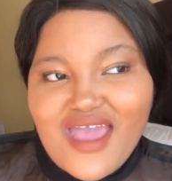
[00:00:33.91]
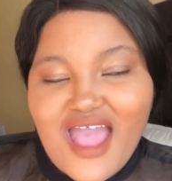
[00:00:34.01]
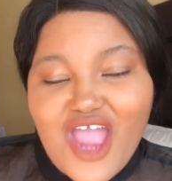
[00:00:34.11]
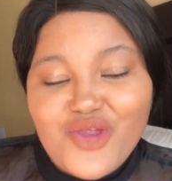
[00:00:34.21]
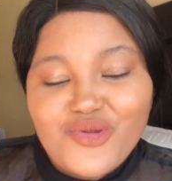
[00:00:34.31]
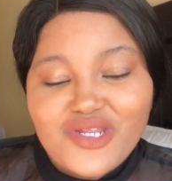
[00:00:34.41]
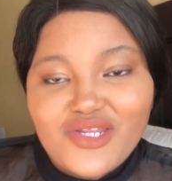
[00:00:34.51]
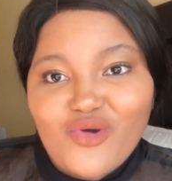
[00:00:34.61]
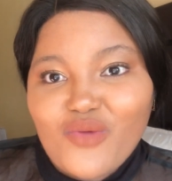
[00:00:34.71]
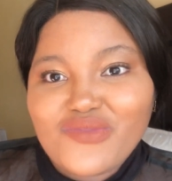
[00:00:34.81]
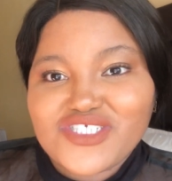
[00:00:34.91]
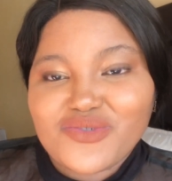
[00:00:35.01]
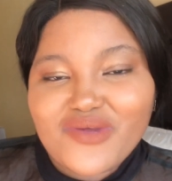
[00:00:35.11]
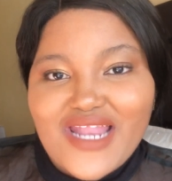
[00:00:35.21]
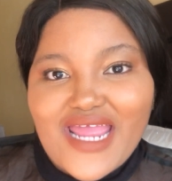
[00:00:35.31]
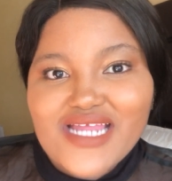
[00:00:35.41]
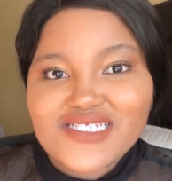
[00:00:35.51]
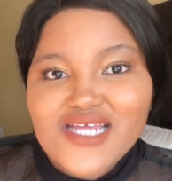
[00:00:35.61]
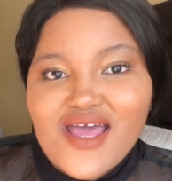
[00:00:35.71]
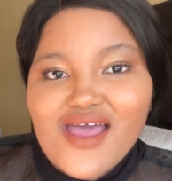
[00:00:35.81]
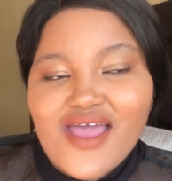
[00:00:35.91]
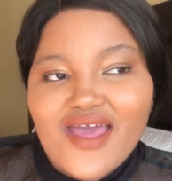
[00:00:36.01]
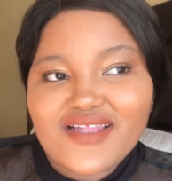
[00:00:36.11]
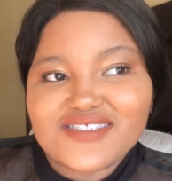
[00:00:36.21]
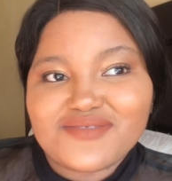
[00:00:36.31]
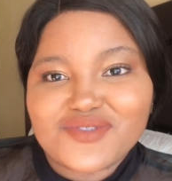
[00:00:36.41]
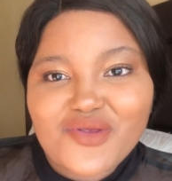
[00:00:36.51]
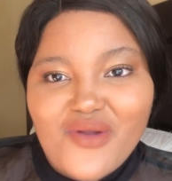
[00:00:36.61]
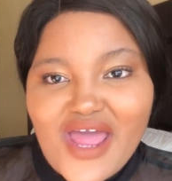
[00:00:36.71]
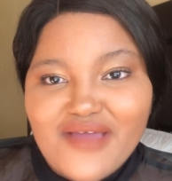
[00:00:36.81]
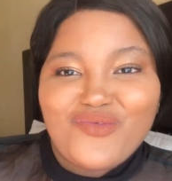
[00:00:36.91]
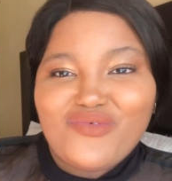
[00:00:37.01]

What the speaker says: I really hope that you will like it, share and subscribe.